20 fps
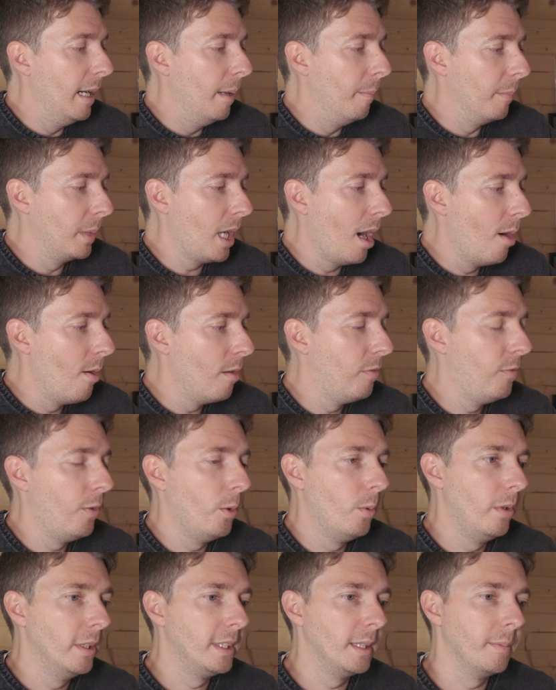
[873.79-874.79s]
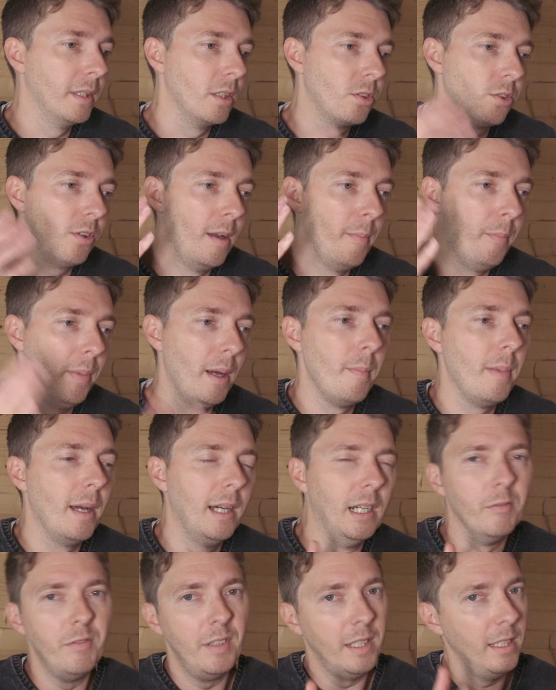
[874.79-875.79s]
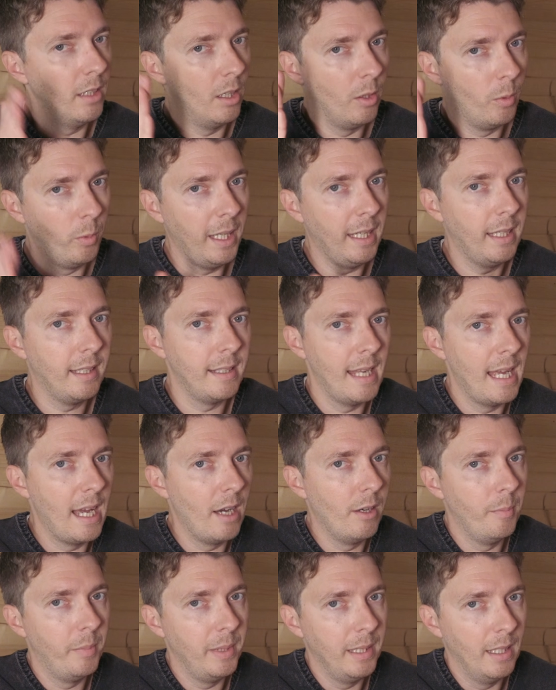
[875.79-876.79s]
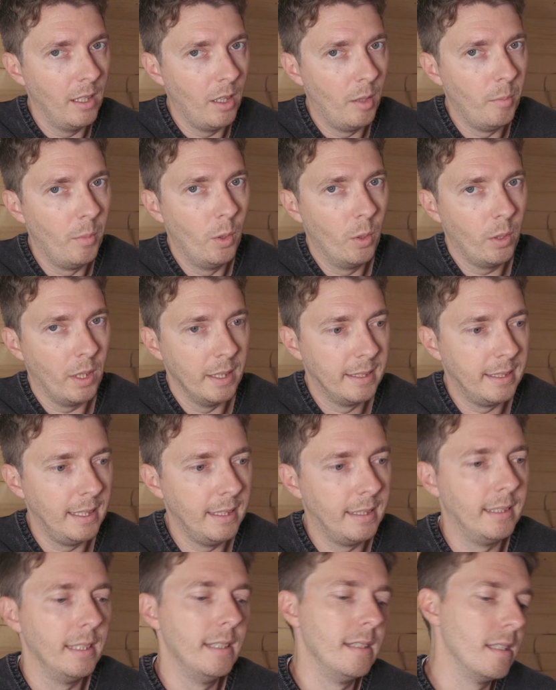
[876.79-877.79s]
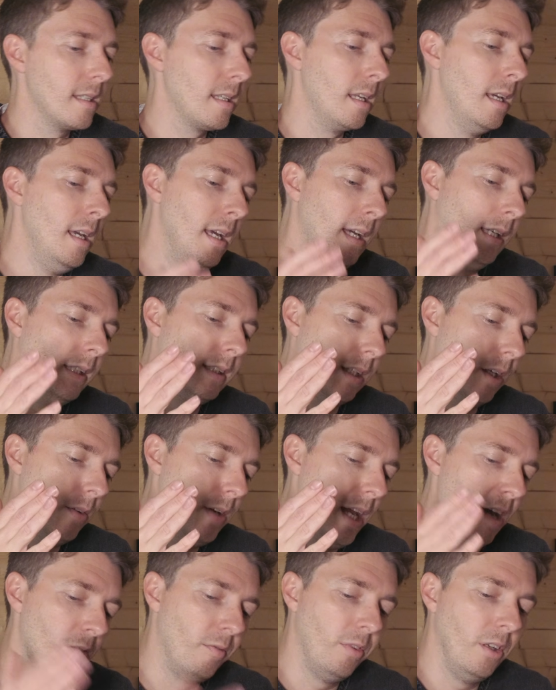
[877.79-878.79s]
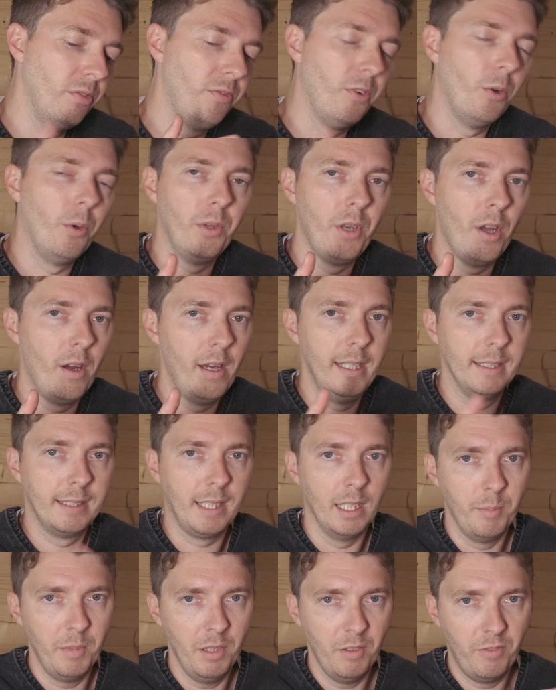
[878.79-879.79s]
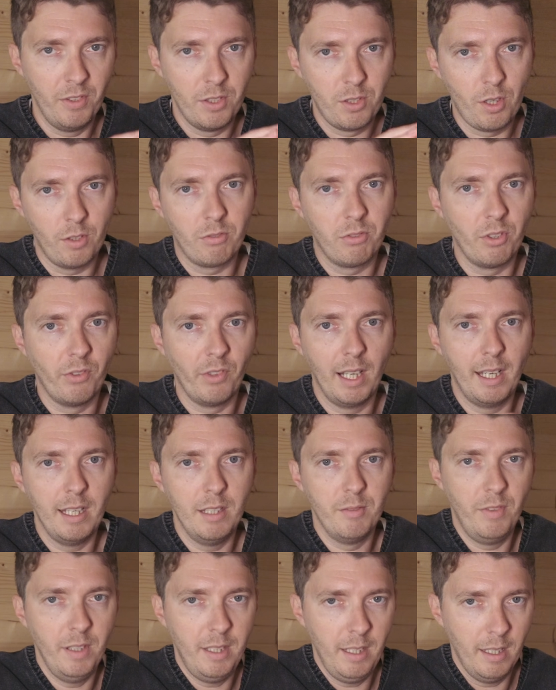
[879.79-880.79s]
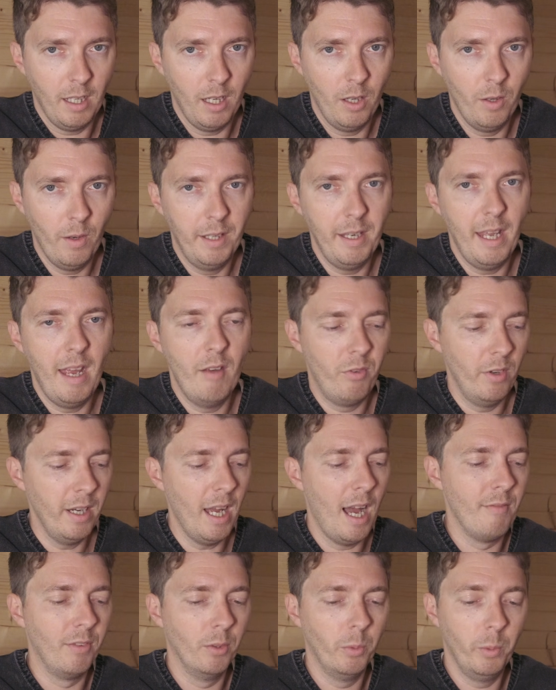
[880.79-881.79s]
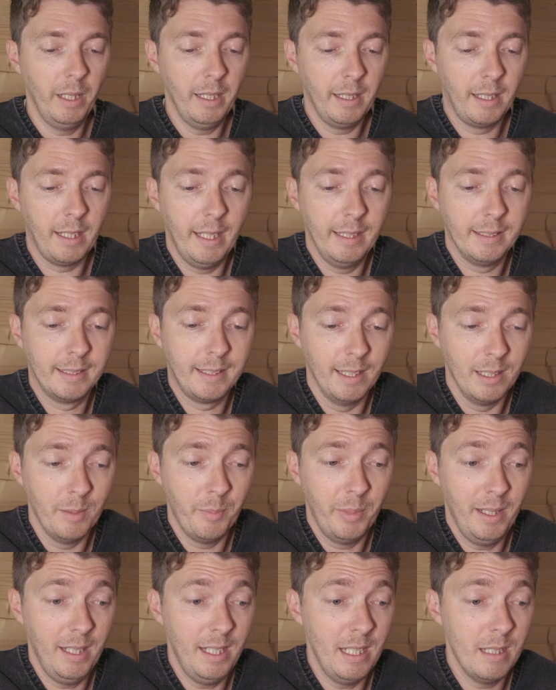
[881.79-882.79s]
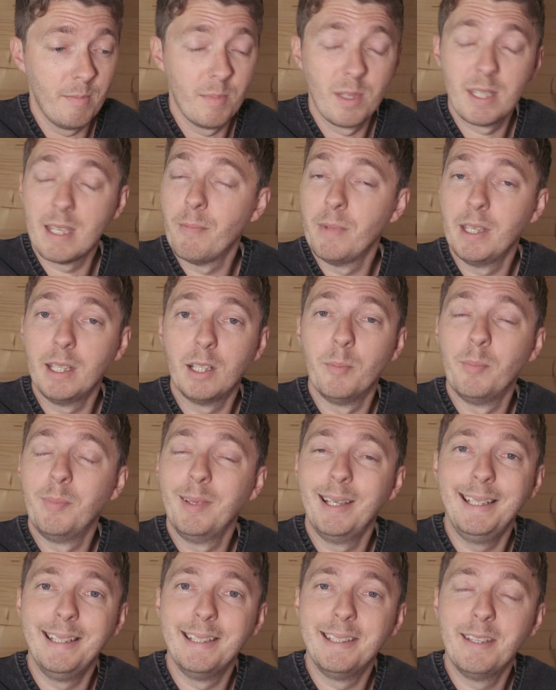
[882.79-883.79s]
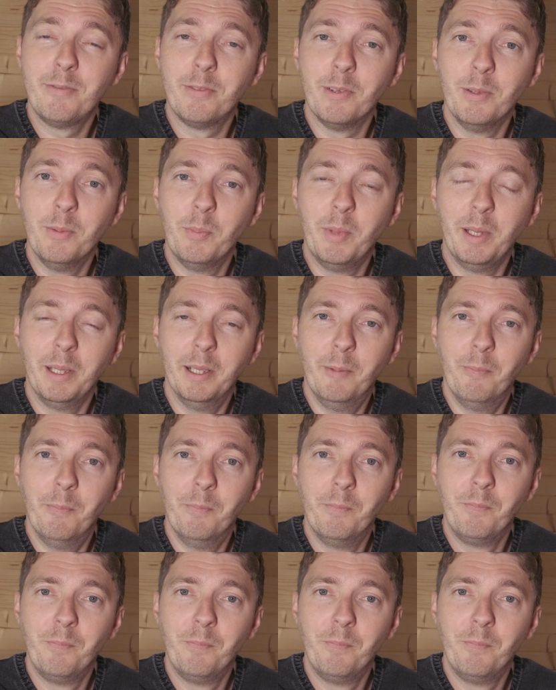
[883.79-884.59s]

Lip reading: Going forwards, I'm going to try and pump out a video a week now and be a lot more consistent. So every fortnight is going to be a photography related video, and every other week is going to be something completely different. But